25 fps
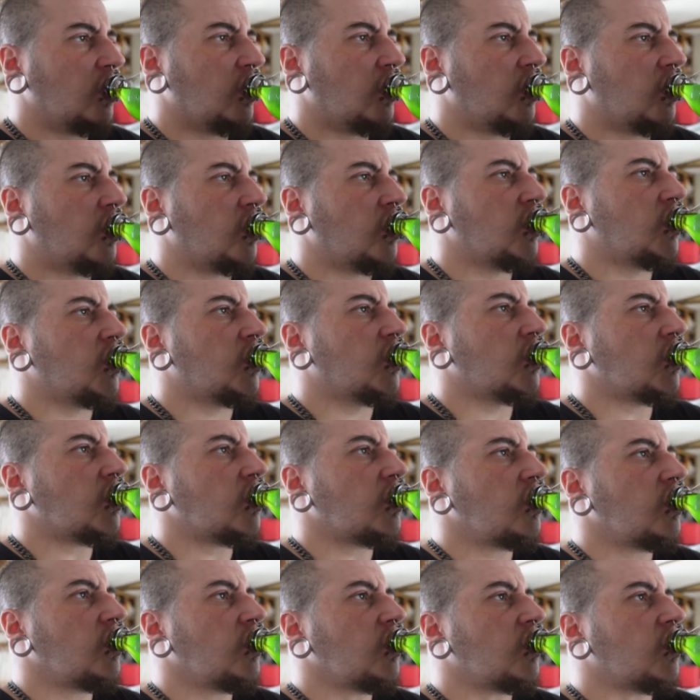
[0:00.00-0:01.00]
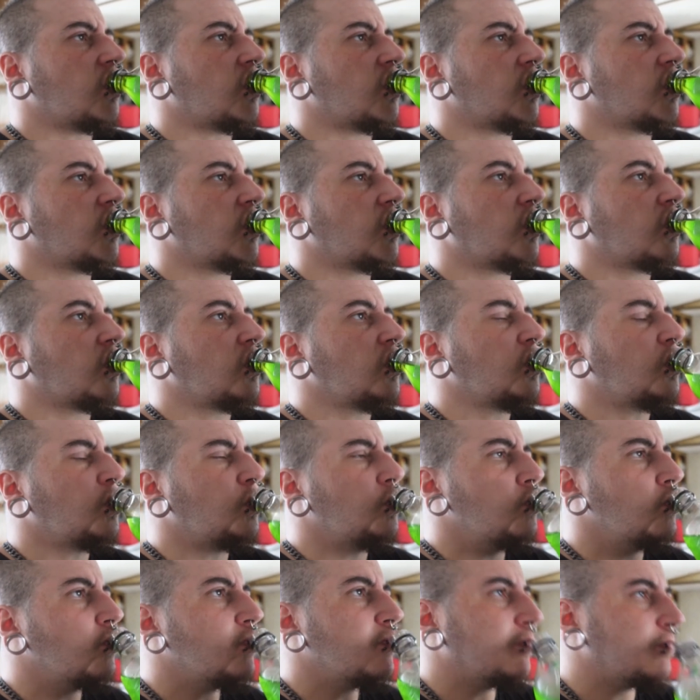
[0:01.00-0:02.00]
I say this smells
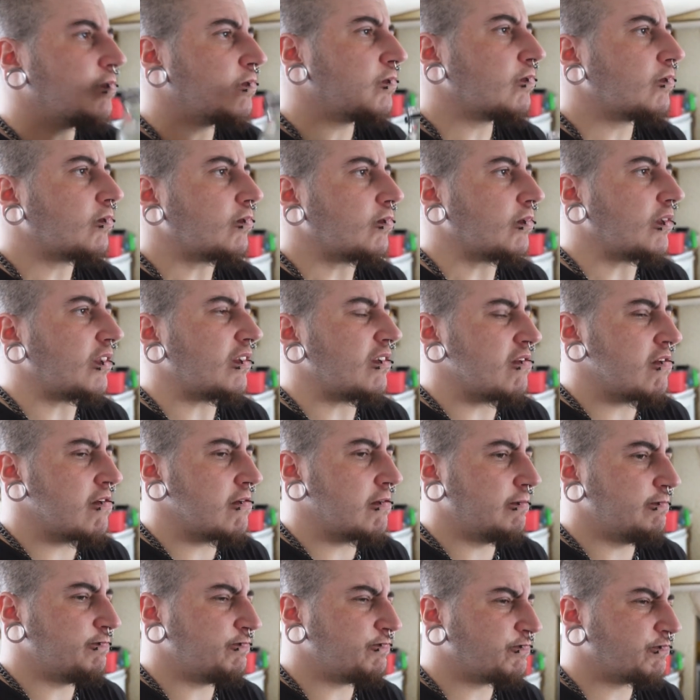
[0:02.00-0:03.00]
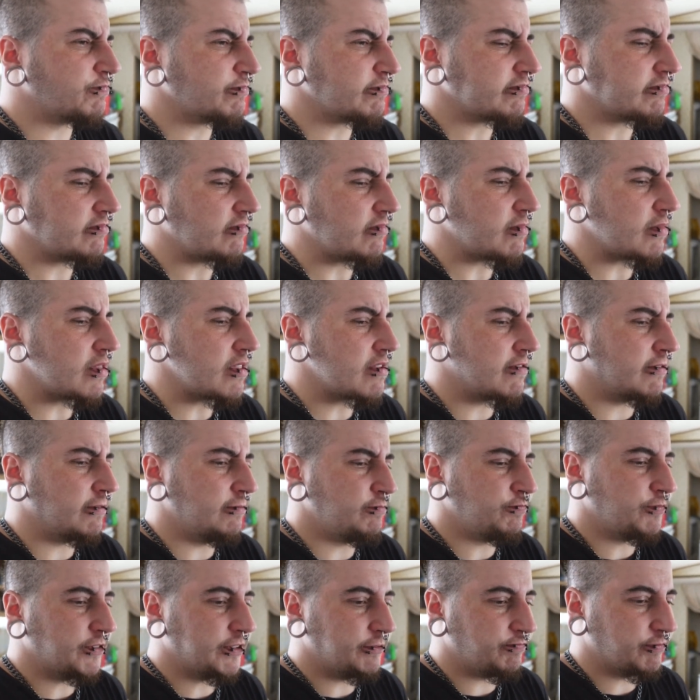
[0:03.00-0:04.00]
like my rose hand cream,
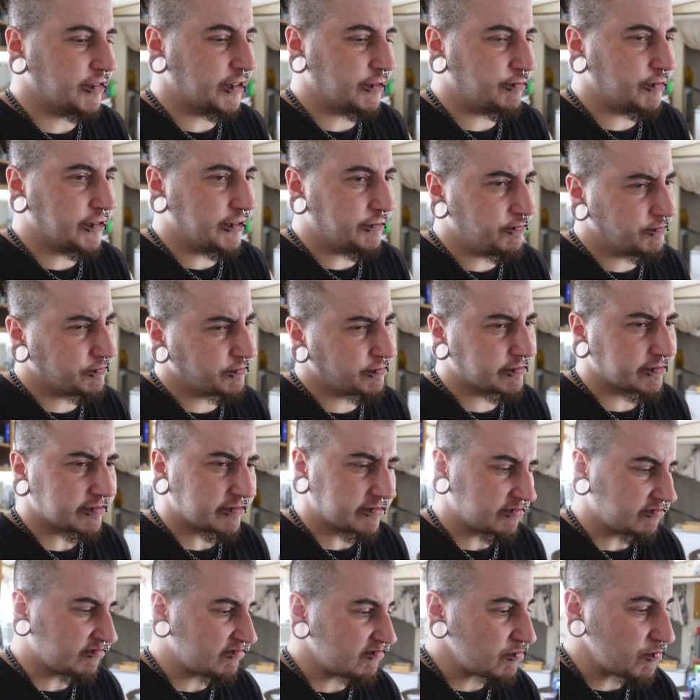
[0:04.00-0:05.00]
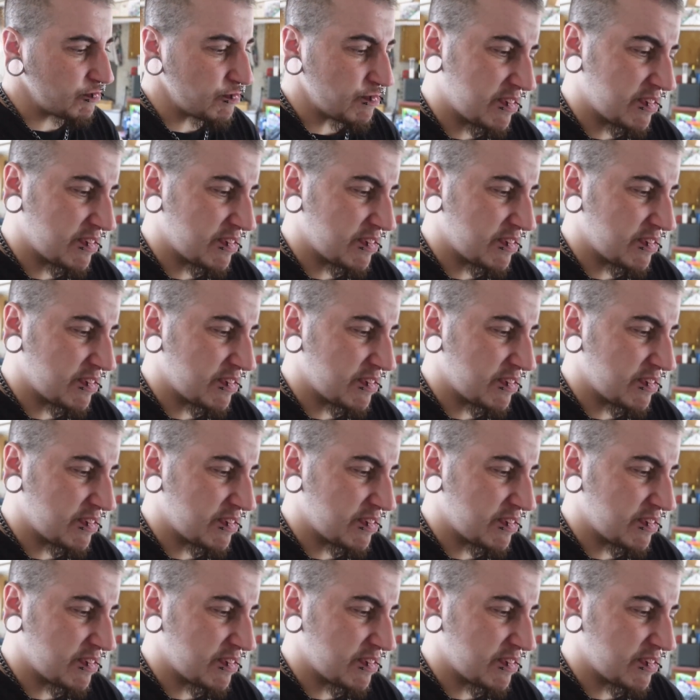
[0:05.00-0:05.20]
now you know how what I mean.